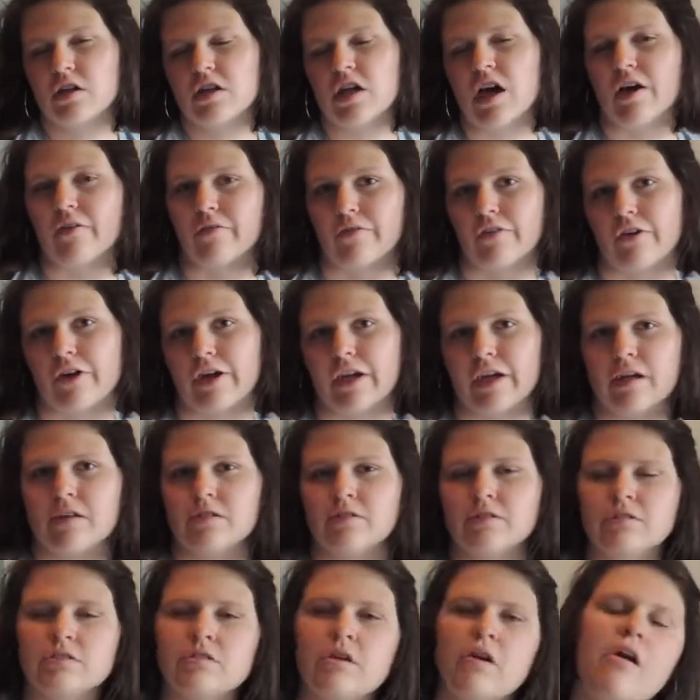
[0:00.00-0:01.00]
covering.
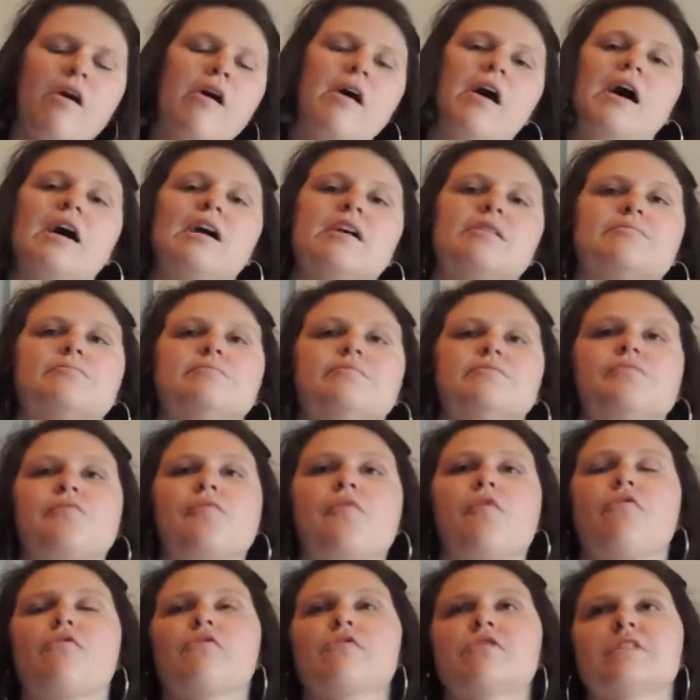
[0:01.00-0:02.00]

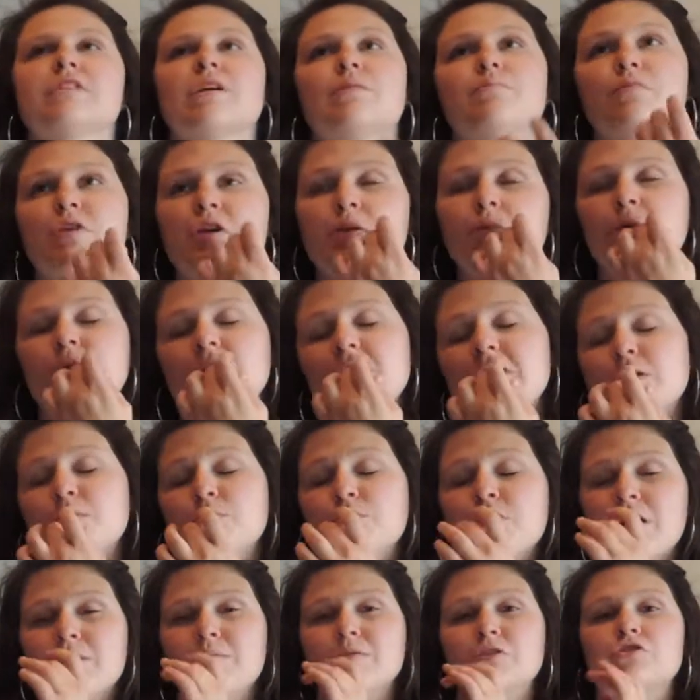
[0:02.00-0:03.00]
For some people, they'll
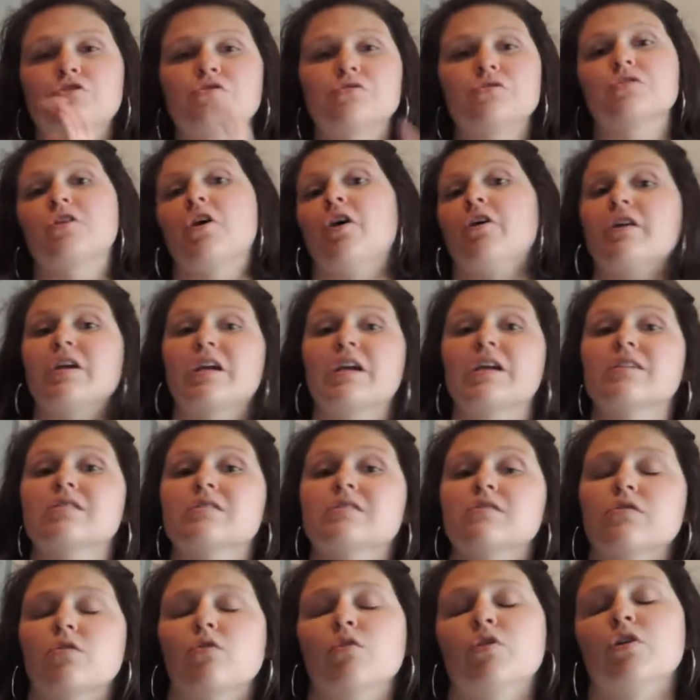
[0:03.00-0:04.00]
probably choose
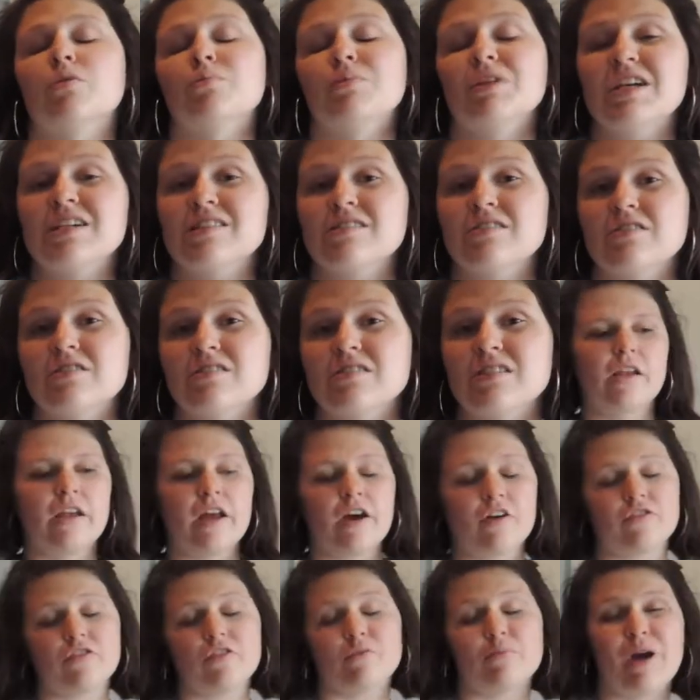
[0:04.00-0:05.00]
cardigans or blazers.
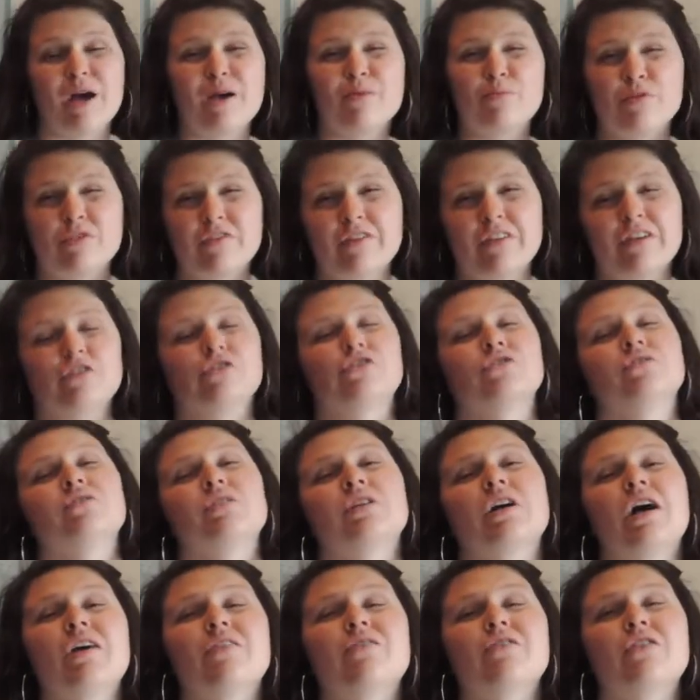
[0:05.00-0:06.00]
Now, for my professional
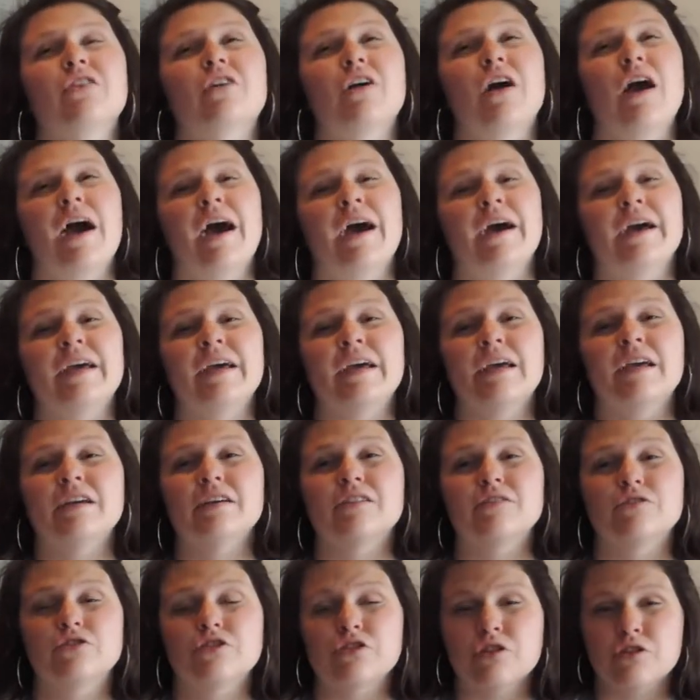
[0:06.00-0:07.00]
cover,
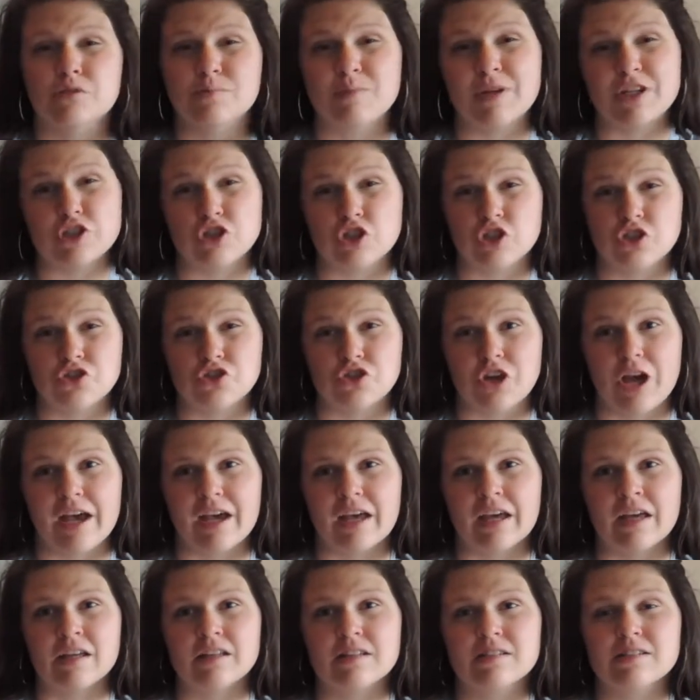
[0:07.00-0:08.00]
I chose my jean
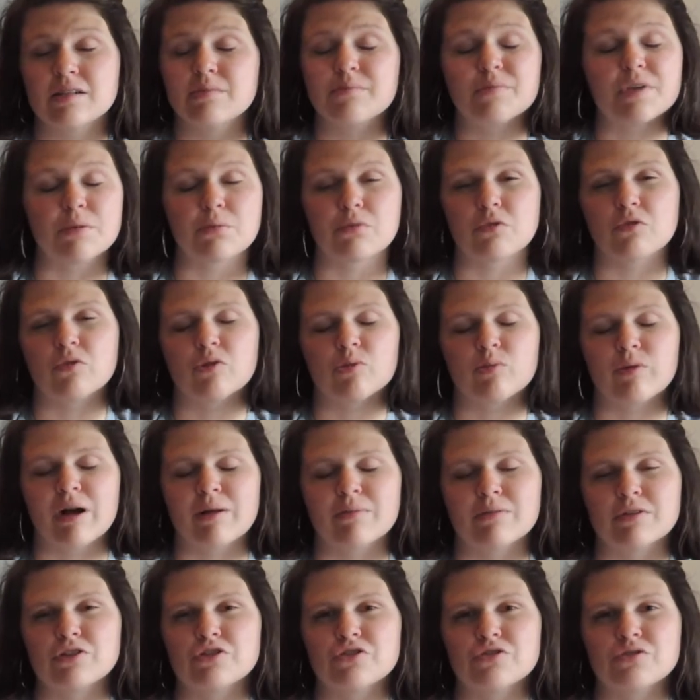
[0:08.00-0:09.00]
jacket. Some people will
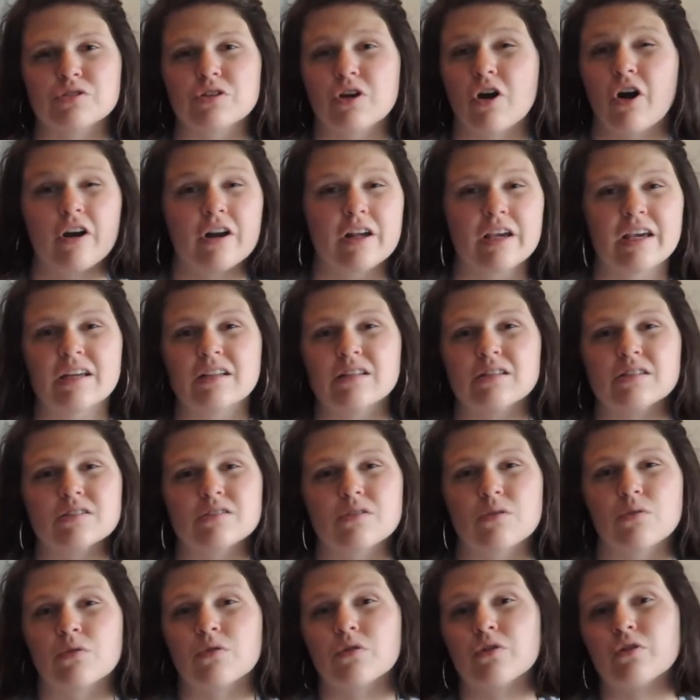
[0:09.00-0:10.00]
probably choose
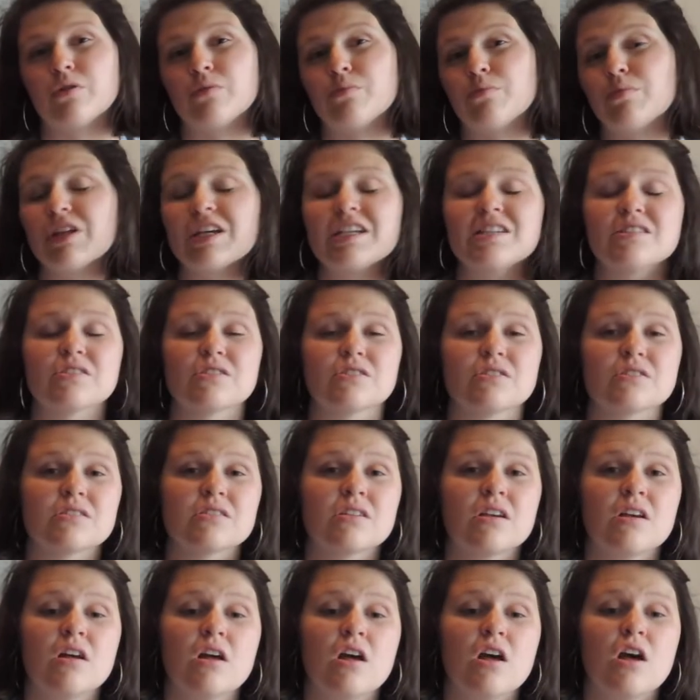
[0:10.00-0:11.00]
cardigans or
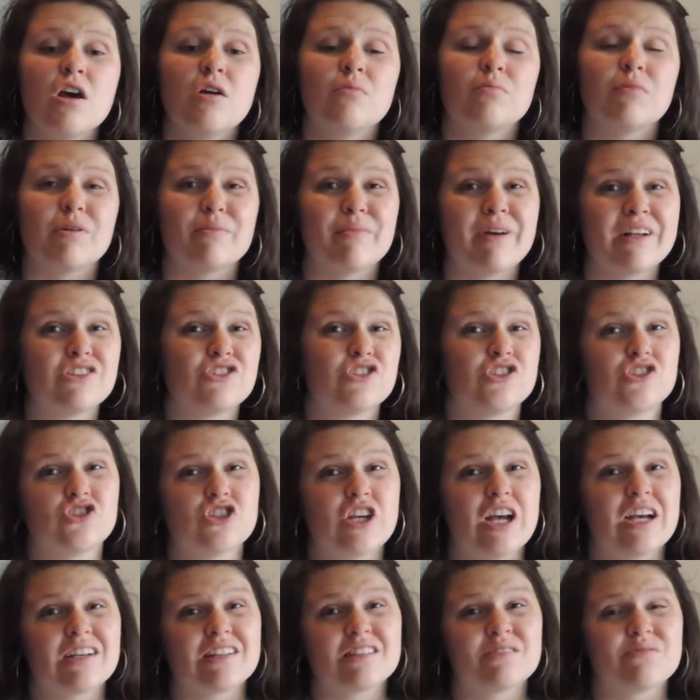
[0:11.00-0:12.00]
blazers, but my jean
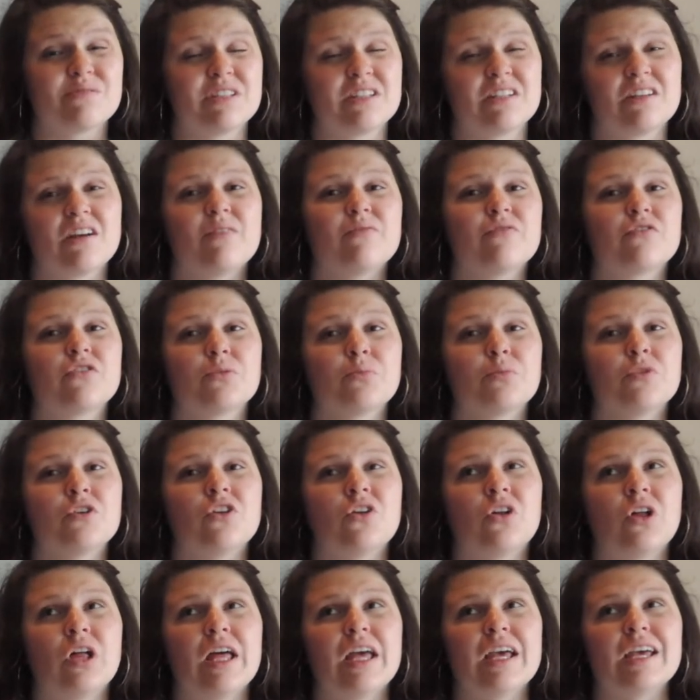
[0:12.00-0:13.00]
jacket's really comfortable